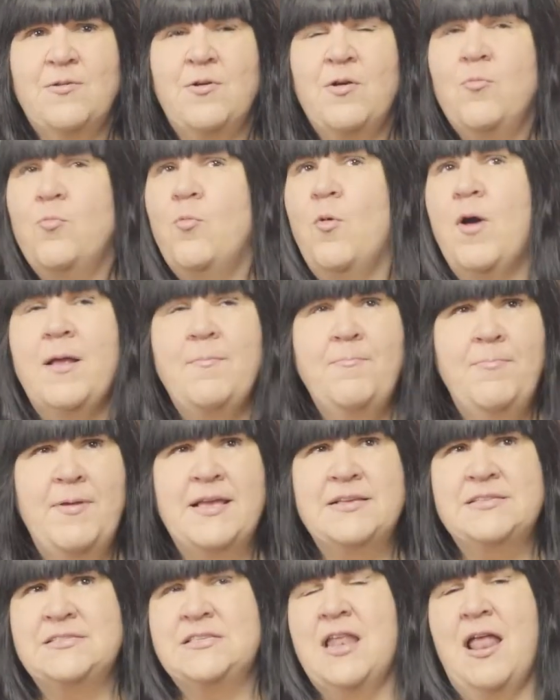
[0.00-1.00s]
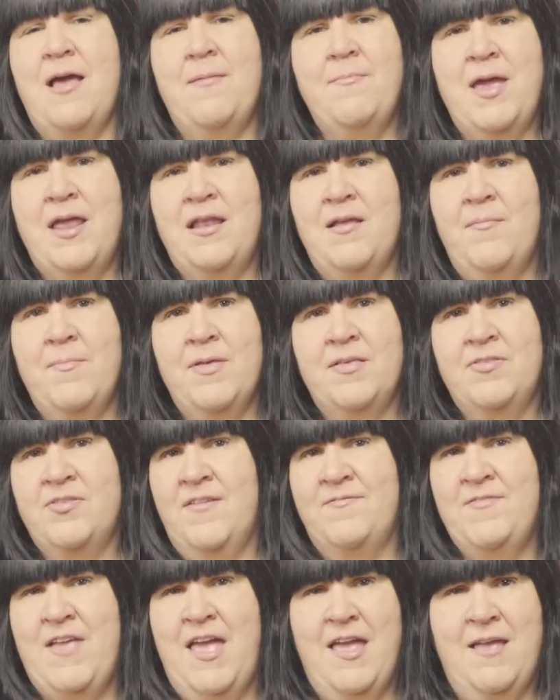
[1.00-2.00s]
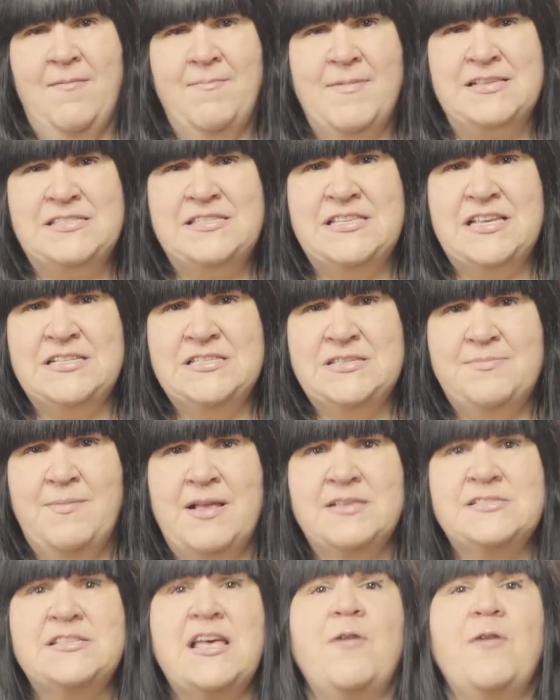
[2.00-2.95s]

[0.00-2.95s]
One piece that I made, it must have taken me 6 months.